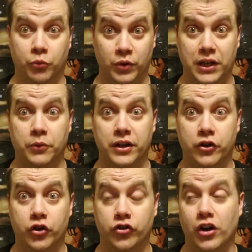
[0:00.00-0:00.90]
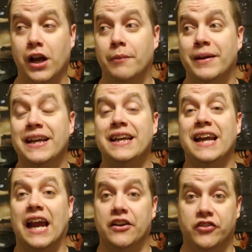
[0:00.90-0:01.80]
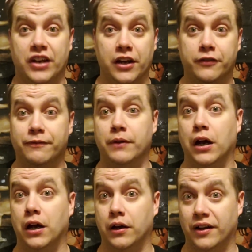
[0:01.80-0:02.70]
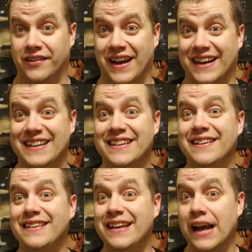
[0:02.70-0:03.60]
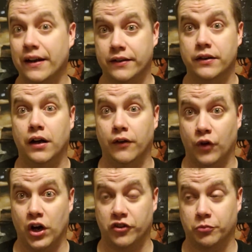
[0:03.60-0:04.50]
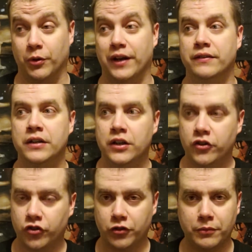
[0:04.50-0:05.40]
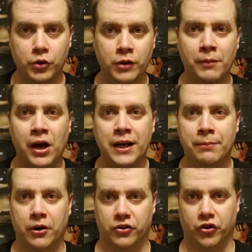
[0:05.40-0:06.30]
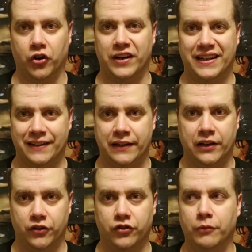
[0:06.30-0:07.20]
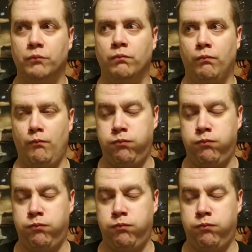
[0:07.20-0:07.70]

a really really good job. ACH uh, attacking the neck of Osprey. So some good body part targeting in this. Some